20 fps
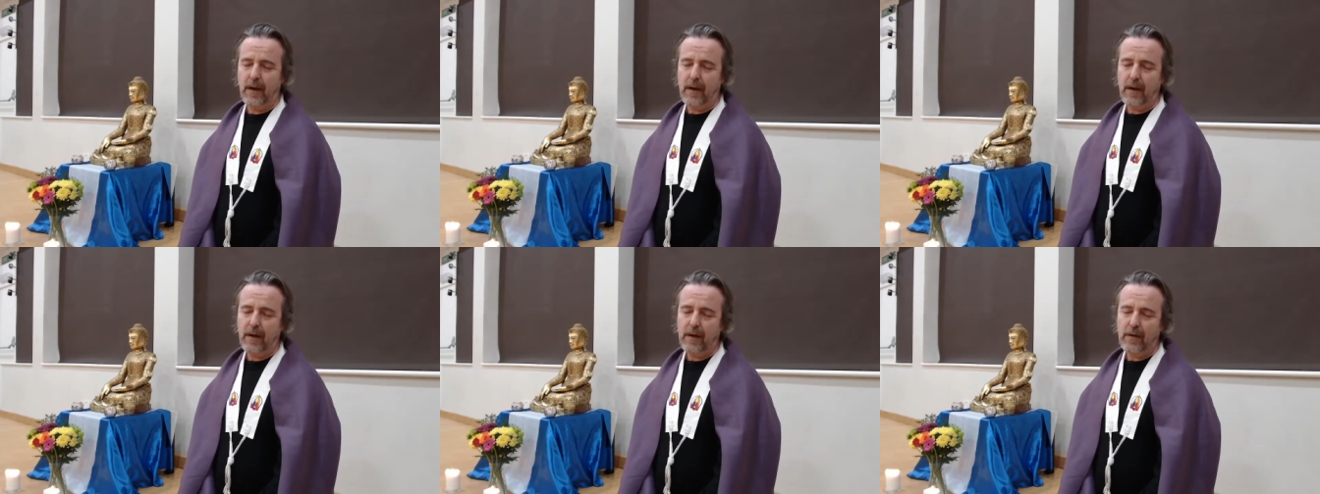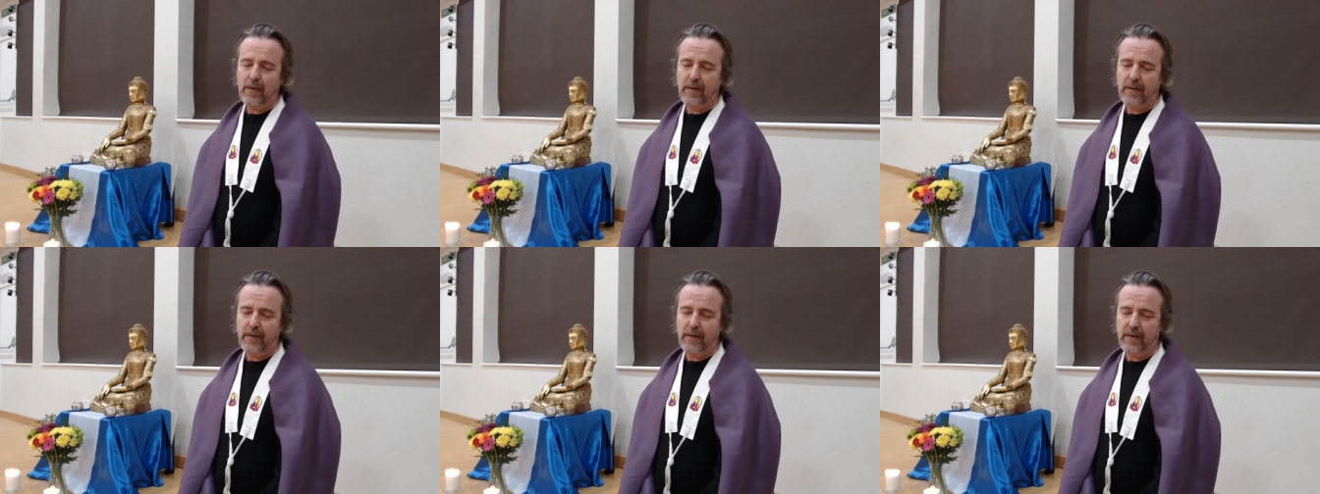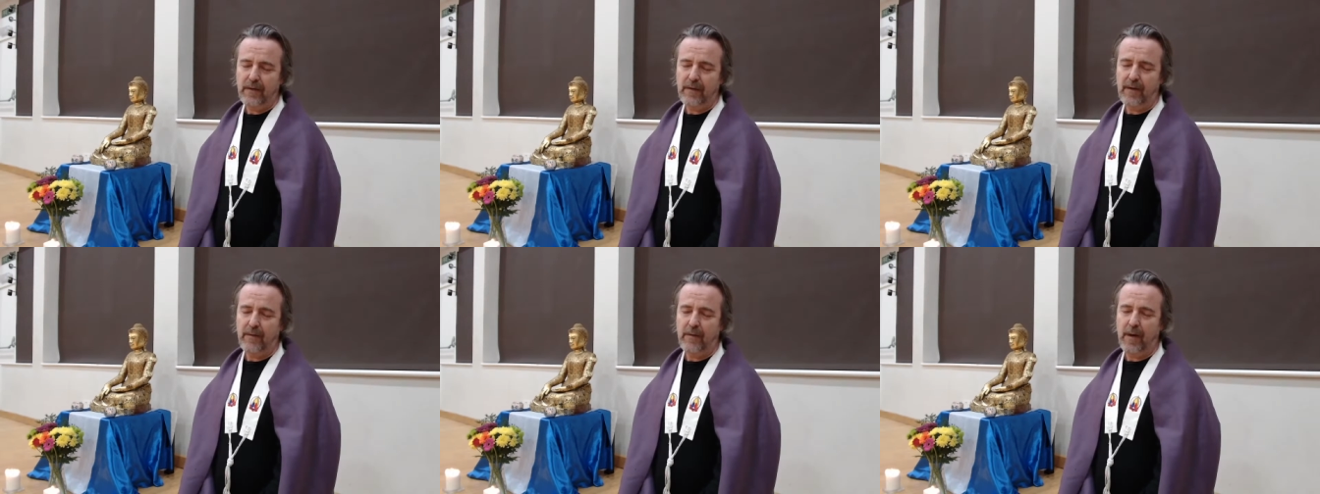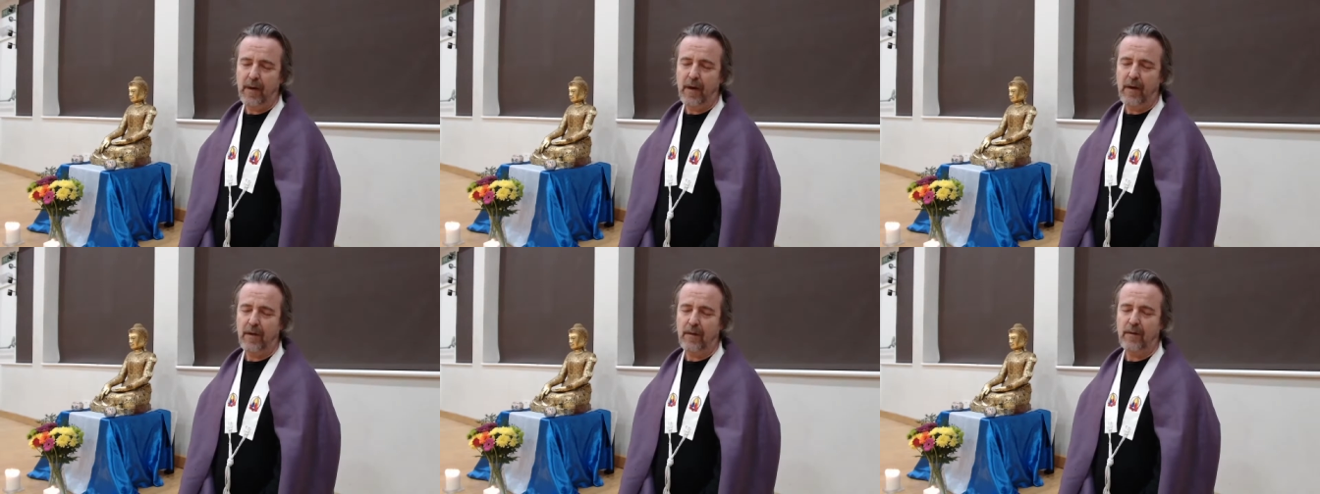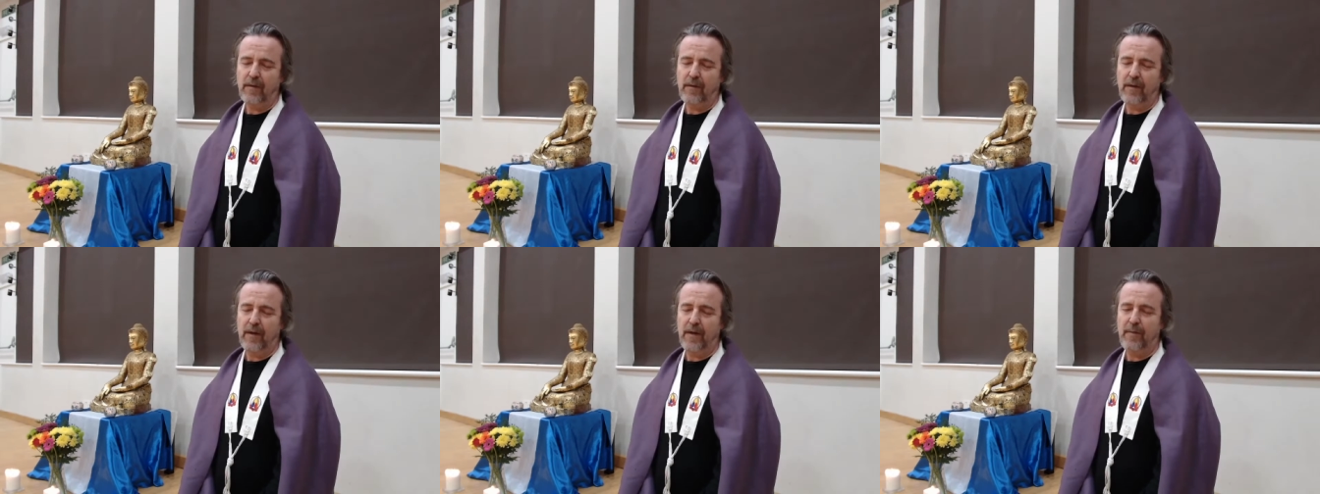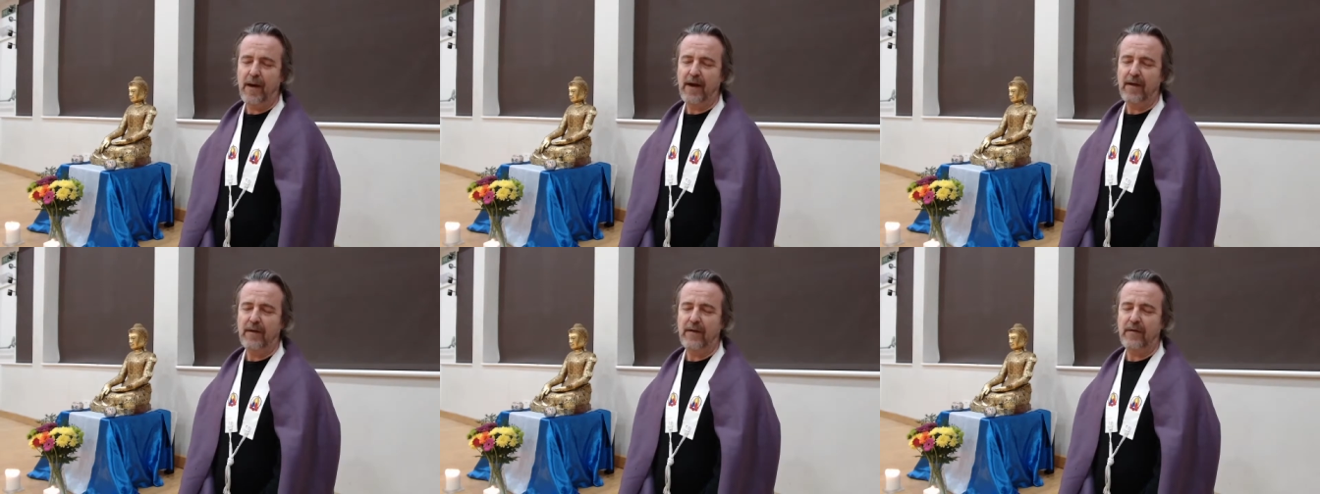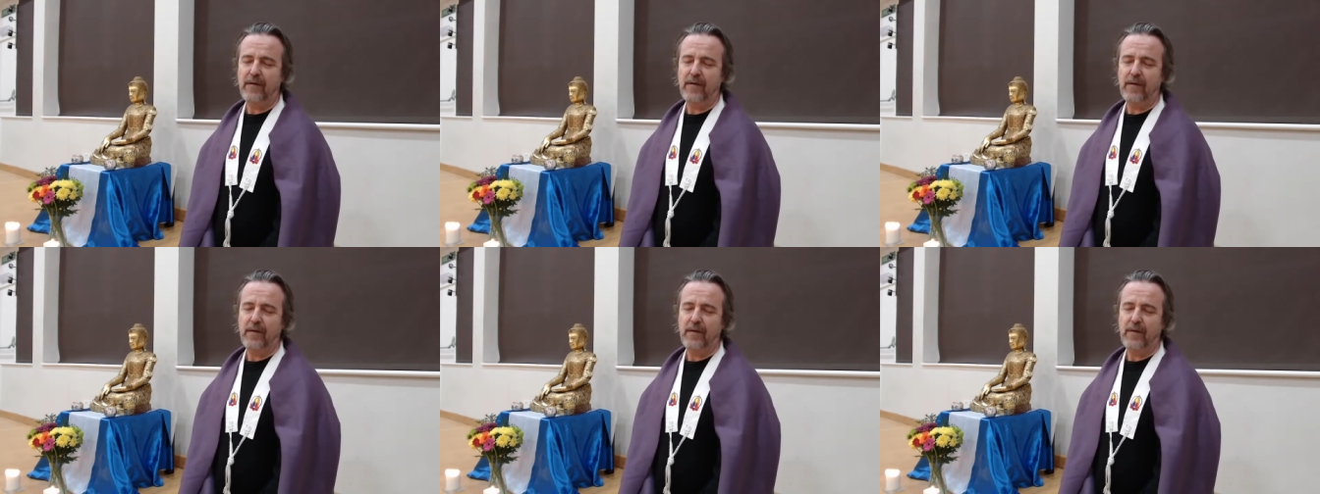your sitting bones at the base
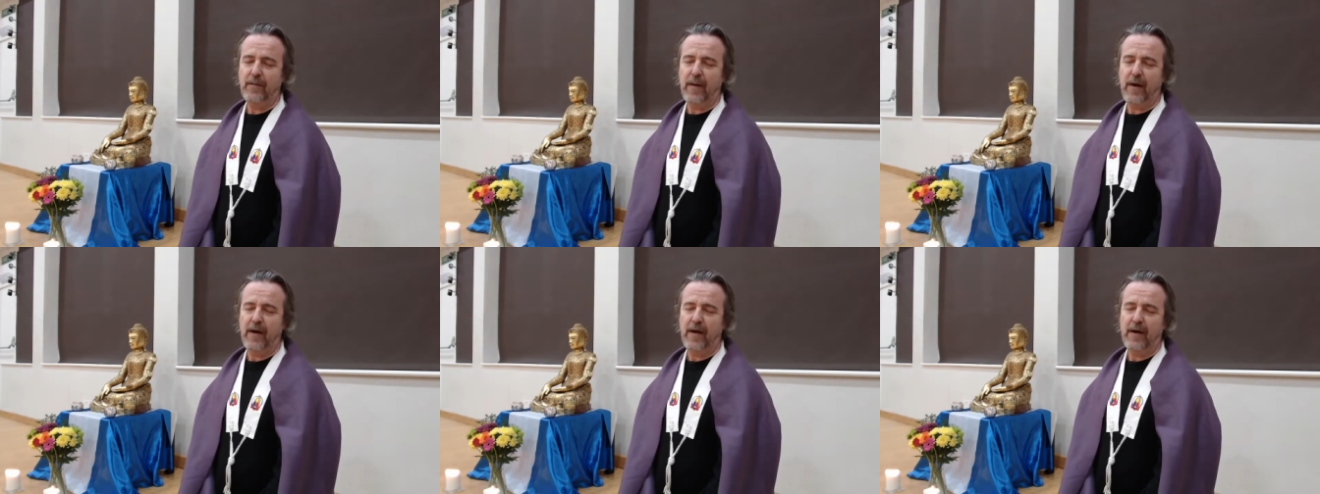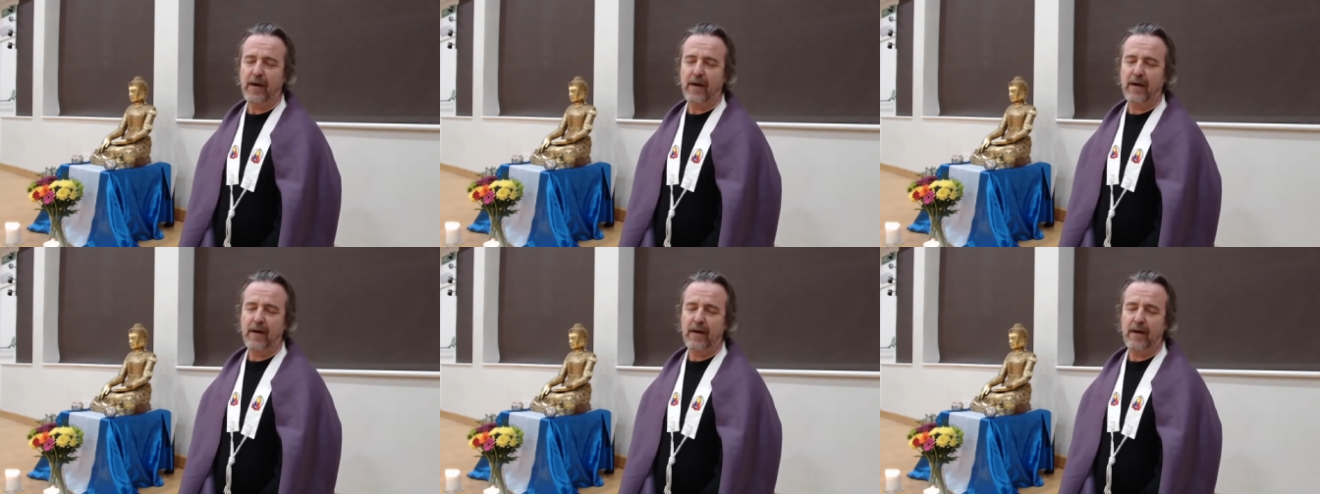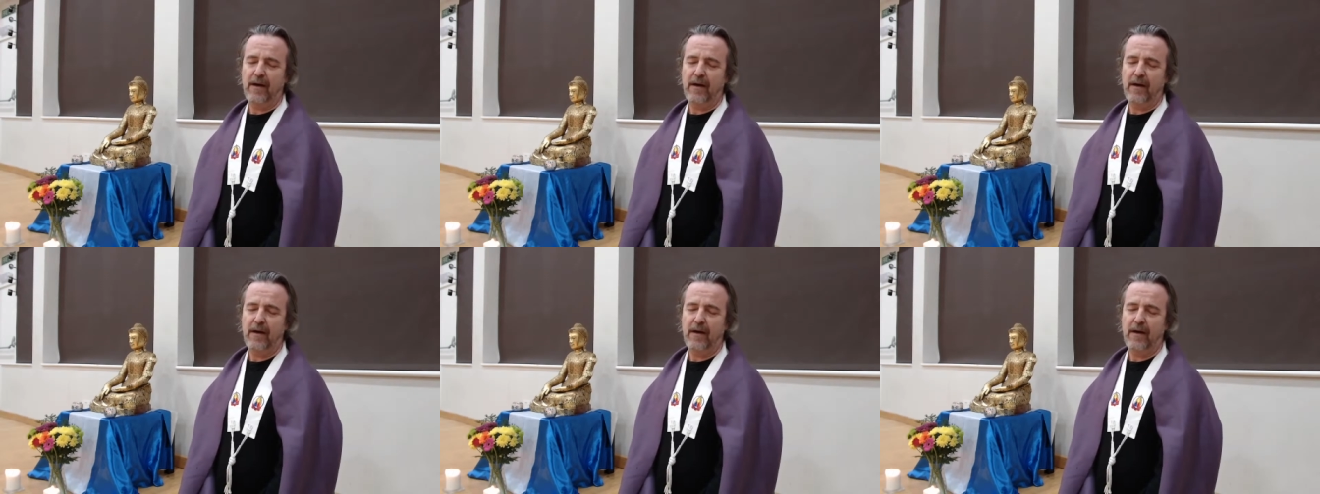of your spine